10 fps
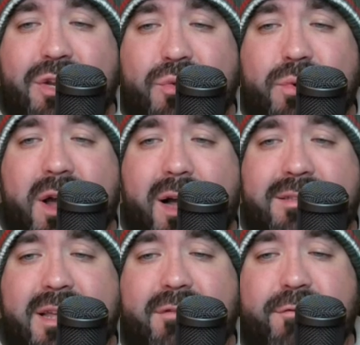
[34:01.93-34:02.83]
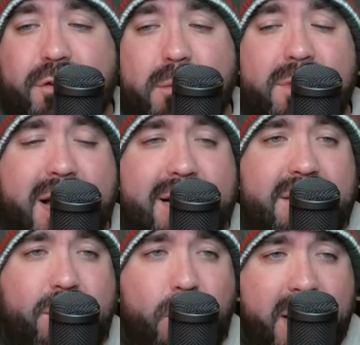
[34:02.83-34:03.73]
new content from Locked
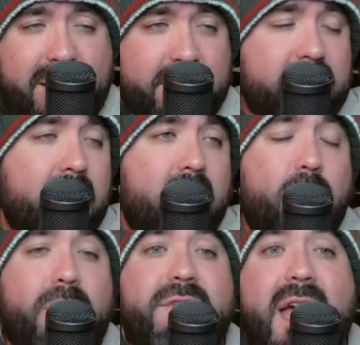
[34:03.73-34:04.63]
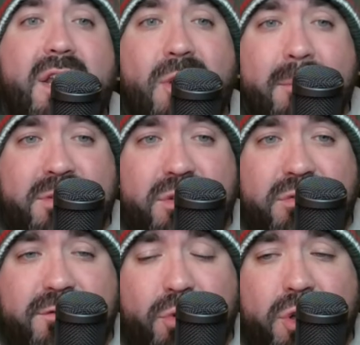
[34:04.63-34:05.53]
On Wild. We've got new
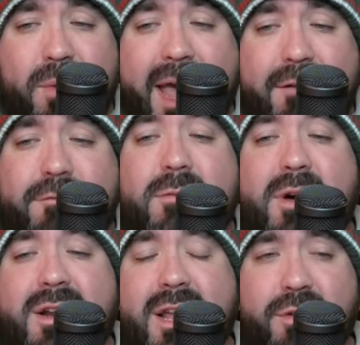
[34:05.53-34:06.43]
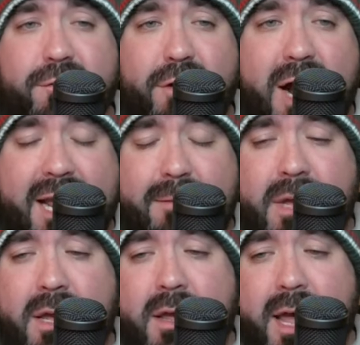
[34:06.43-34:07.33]
episodes for you every Monday through Friday
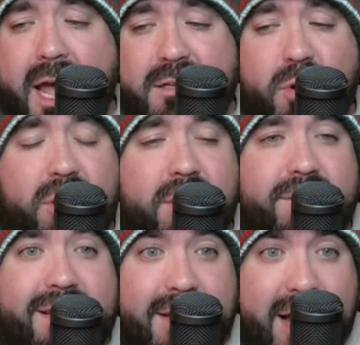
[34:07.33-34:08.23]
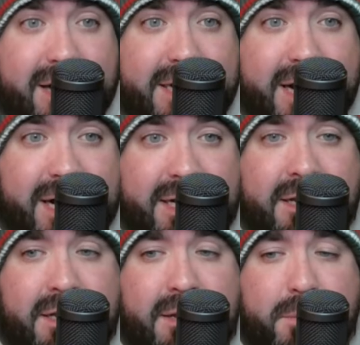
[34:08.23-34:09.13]
as part of the Locked On
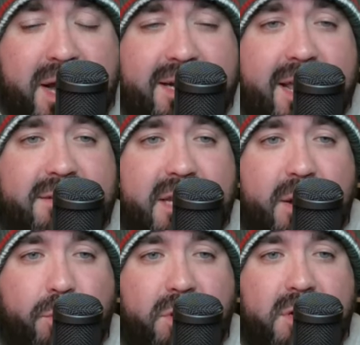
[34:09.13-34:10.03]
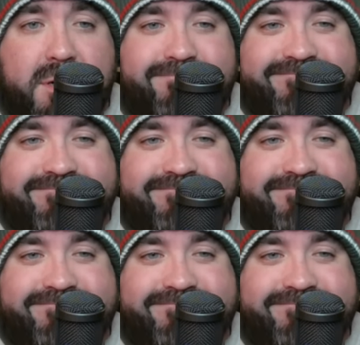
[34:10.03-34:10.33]
Podcast Network.